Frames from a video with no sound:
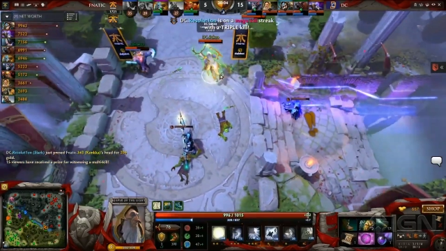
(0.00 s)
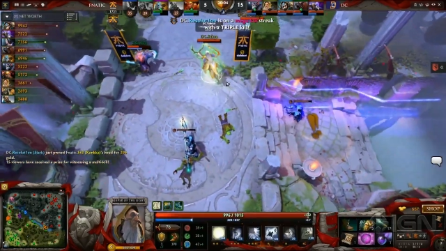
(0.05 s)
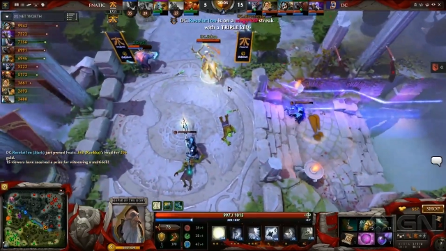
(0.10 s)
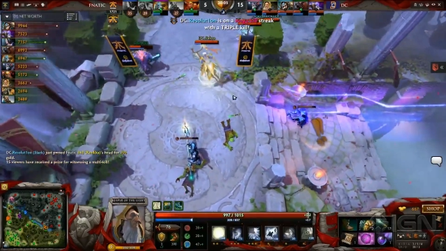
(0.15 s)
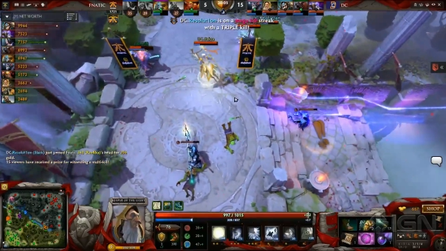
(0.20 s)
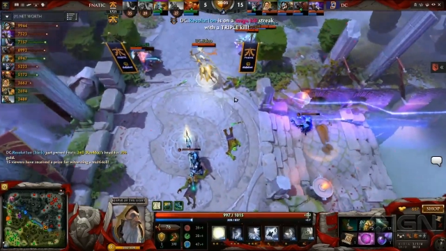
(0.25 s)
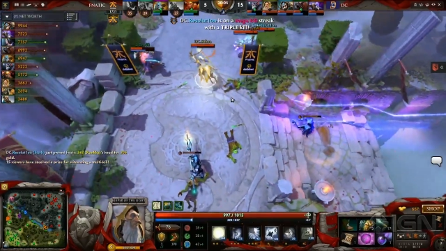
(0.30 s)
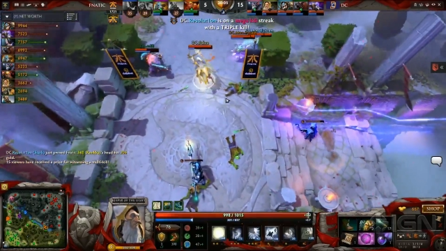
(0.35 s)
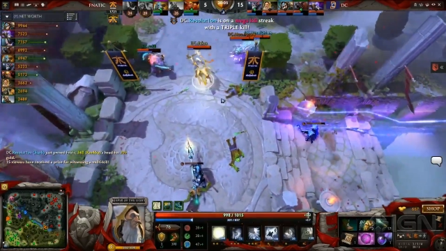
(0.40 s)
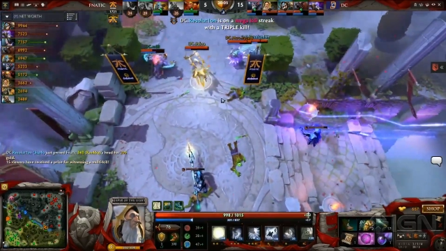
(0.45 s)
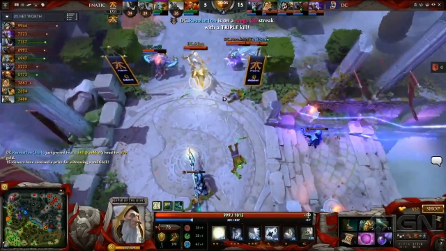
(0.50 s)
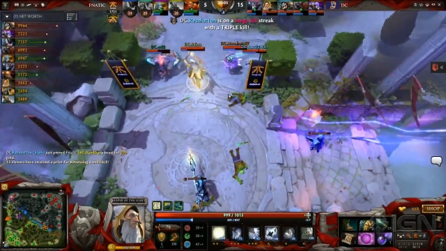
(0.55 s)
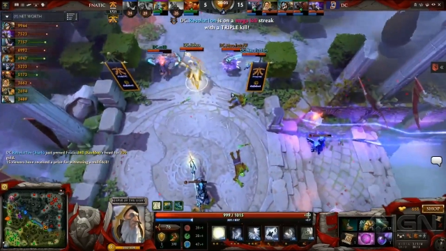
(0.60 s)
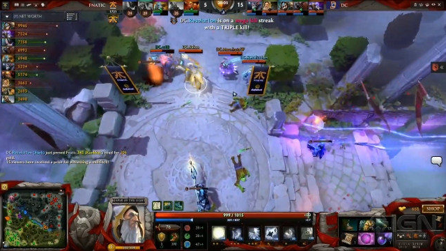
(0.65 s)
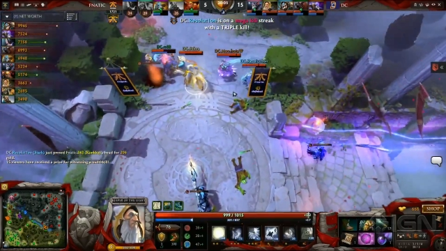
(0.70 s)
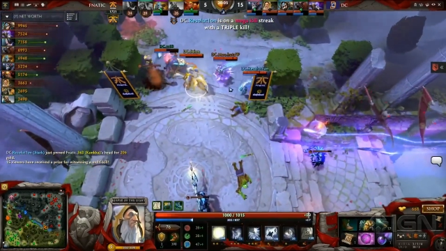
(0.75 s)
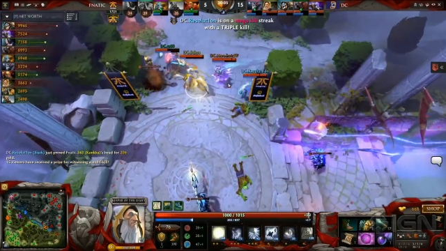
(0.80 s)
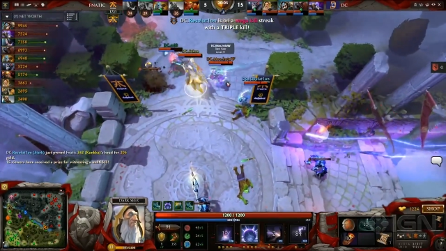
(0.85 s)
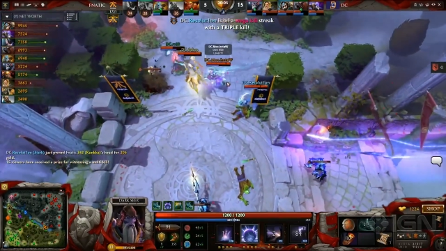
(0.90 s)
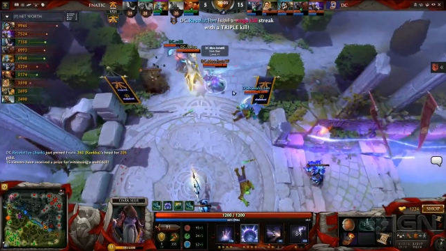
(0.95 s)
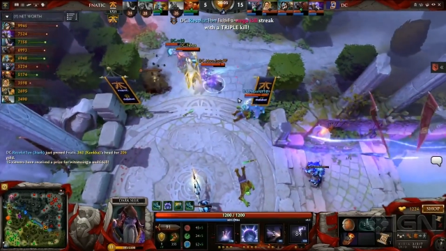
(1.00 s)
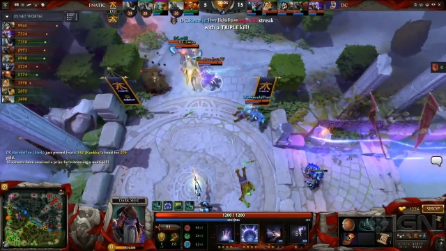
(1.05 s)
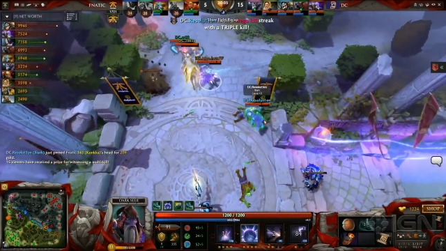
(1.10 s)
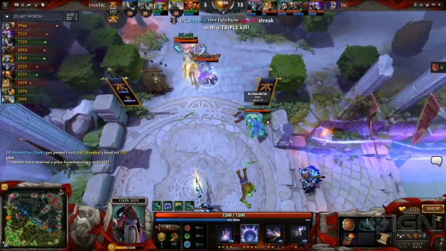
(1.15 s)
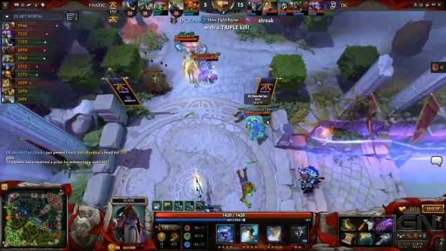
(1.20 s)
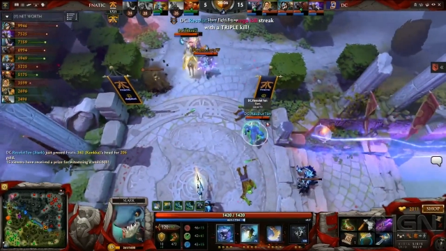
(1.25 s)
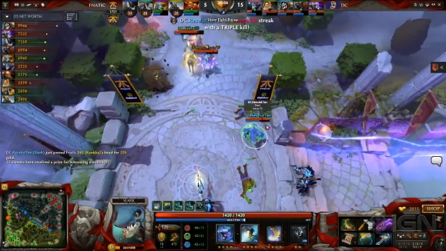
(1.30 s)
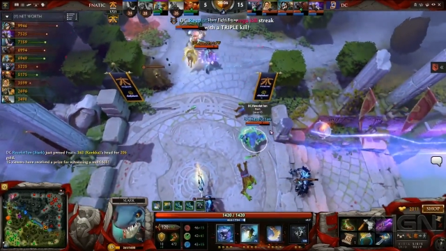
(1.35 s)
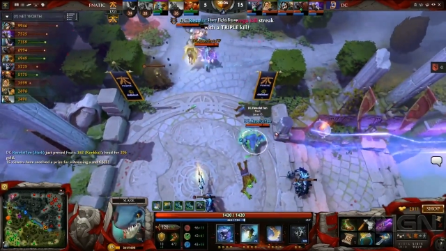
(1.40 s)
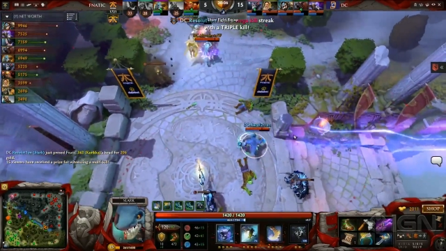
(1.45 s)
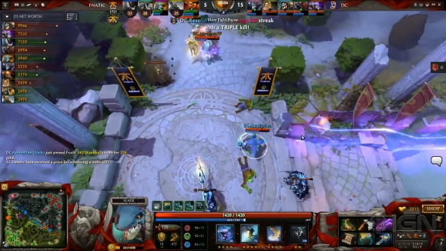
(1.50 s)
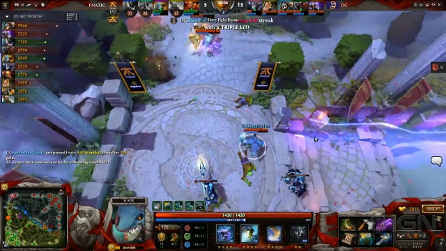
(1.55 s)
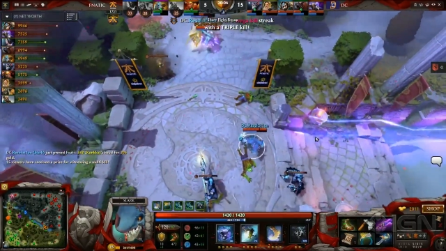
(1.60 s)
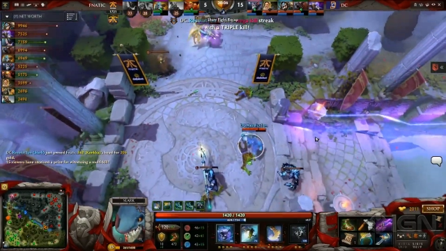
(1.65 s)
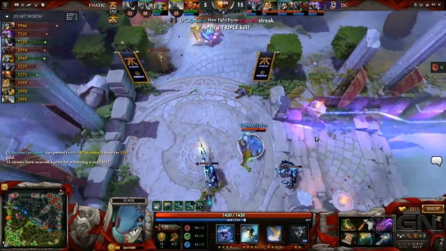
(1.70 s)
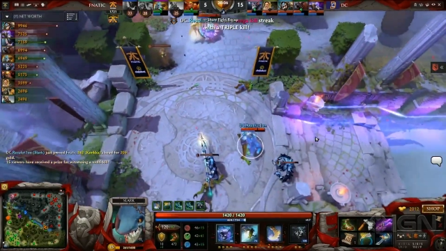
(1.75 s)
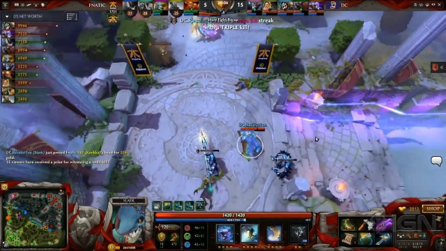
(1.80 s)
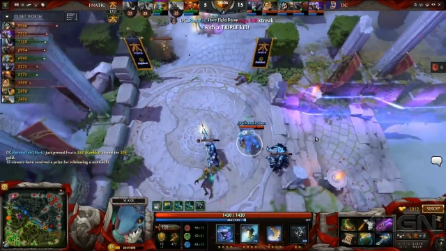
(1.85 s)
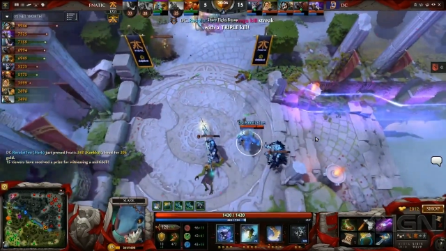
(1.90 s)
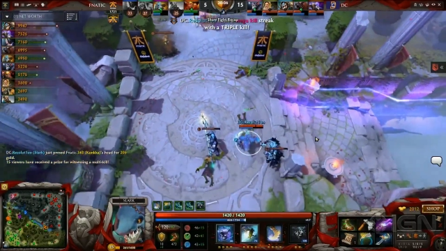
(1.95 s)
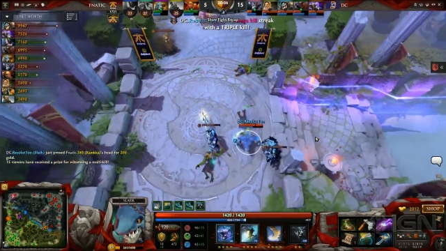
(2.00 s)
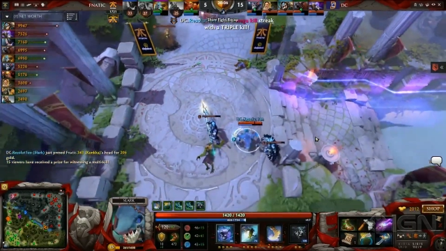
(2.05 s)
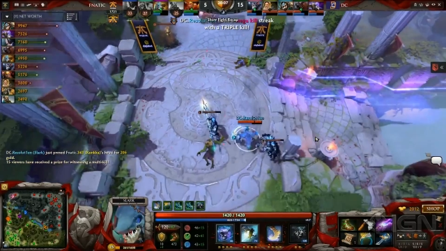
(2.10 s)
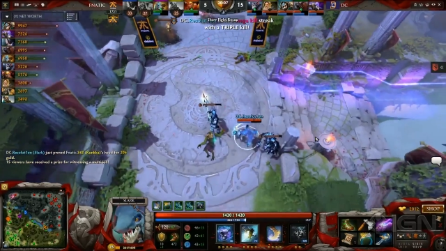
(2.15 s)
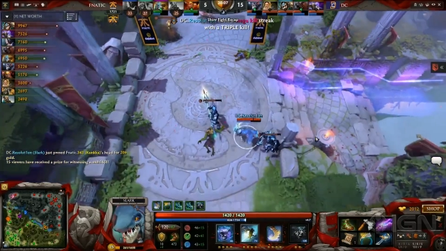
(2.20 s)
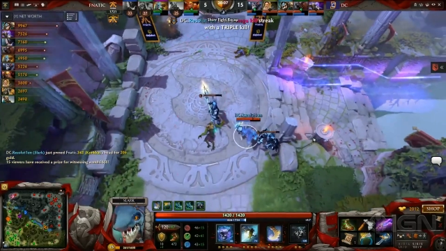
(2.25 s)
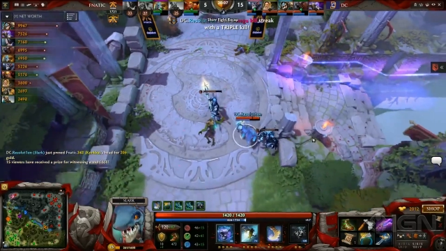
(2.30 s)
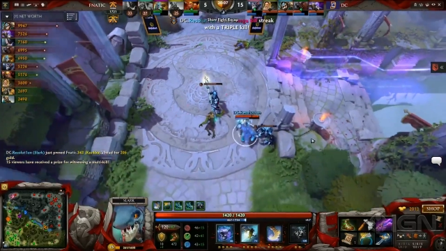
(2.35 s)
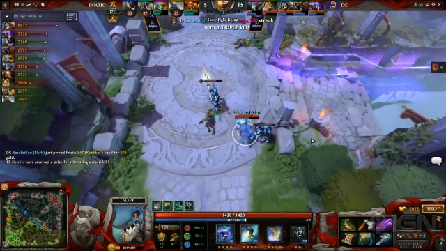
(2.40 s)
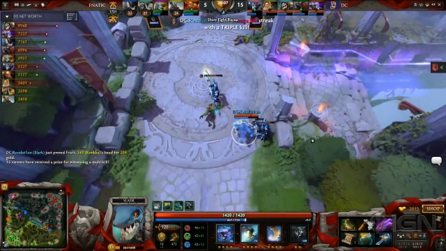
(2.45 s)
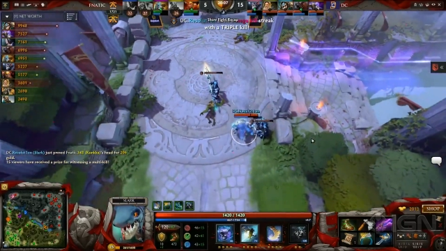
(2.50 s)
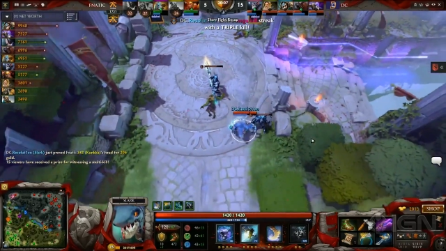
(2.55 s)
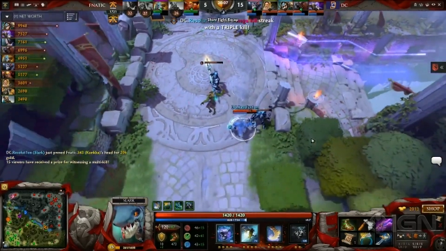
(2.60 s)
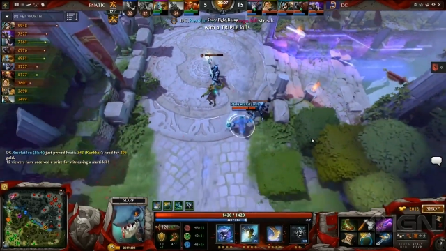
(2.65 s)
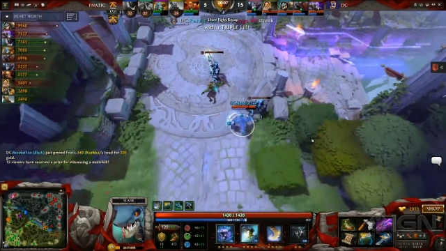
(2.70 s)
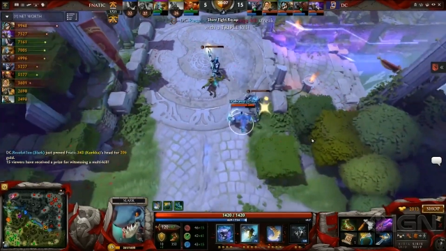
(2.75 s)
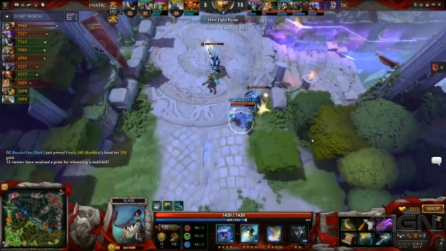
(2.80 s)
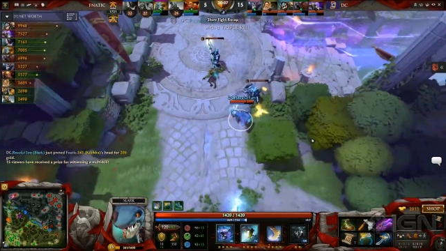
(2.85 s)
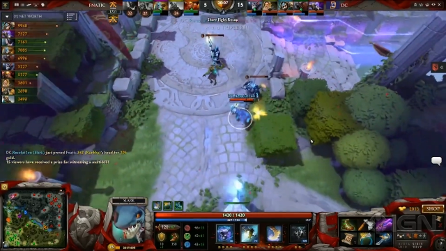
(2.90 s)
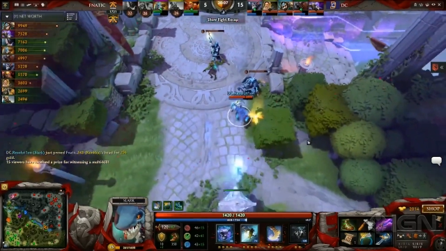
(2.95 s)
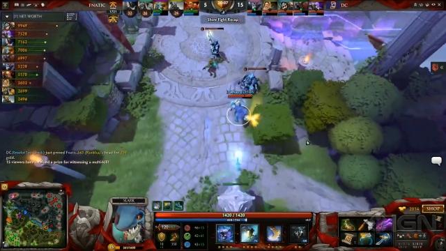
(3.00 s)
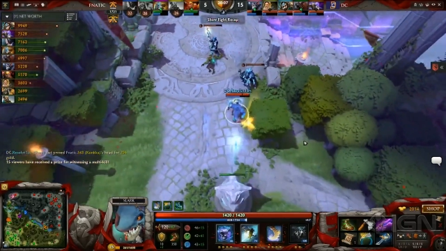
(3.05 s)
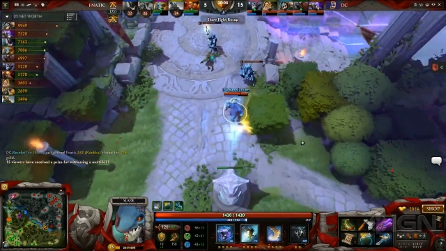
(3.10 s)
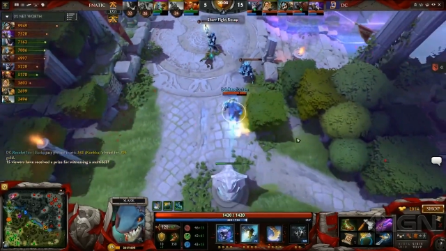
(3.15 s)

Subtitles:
[unreadable: no face in view]